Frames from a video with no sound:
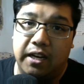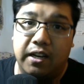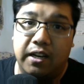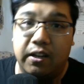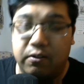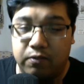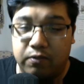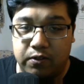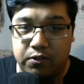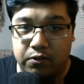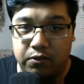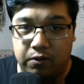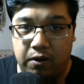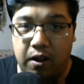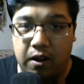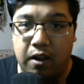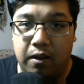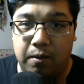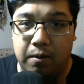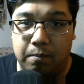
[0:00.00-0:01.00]
Literature
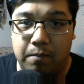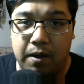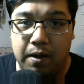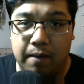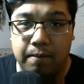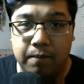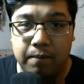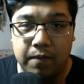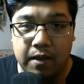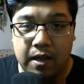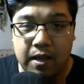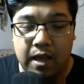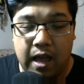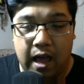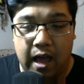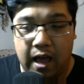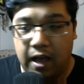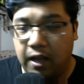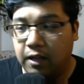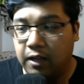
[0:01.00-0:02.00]
Club.
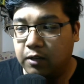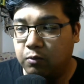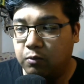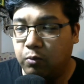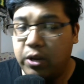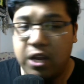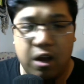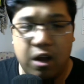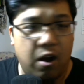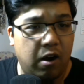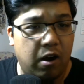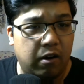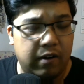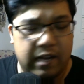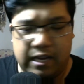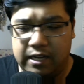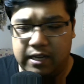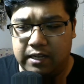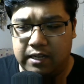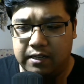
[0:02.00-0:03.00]
And we are
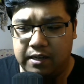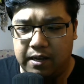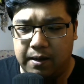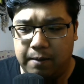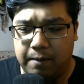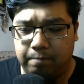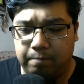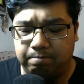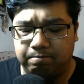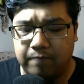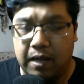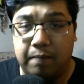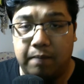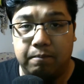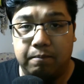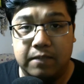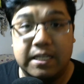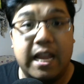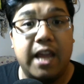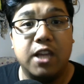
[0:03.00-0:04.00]
in
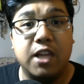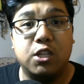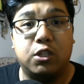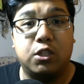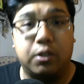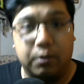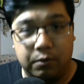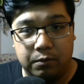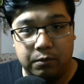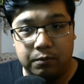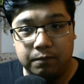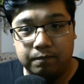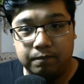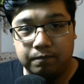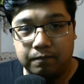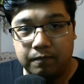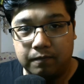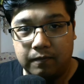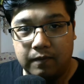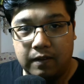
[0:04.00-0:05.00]
day 2
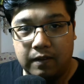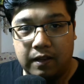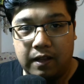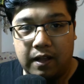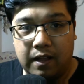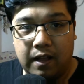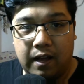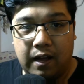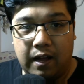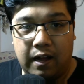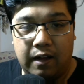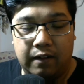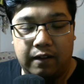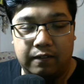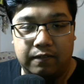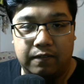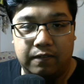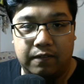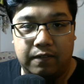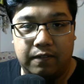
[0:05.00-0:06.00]

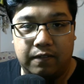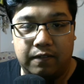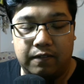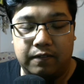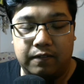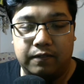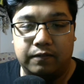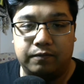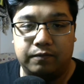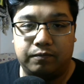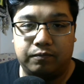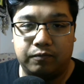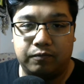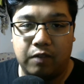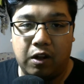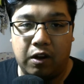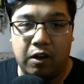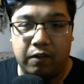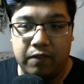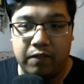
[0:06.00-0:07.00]
of
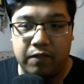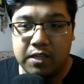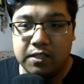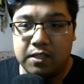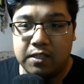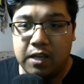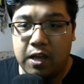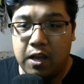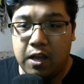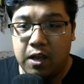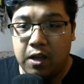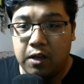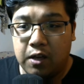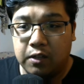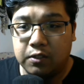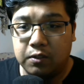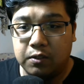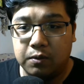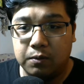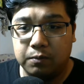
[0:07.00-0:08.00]
all of this,
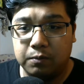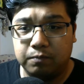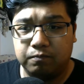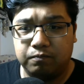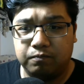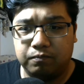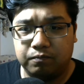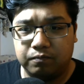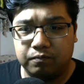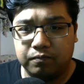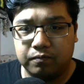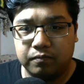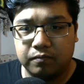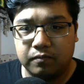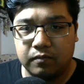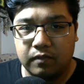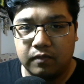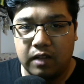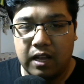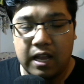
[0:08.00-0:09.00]
so
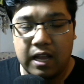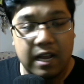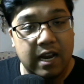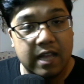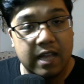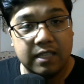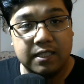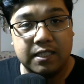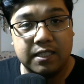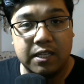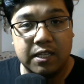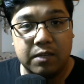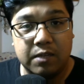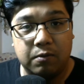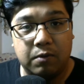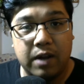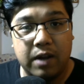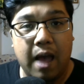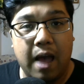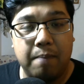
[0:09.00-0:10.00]
let's see
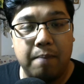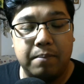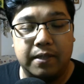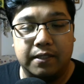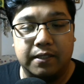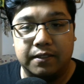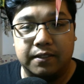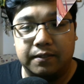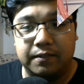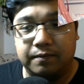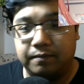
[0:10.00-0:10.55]
what happens.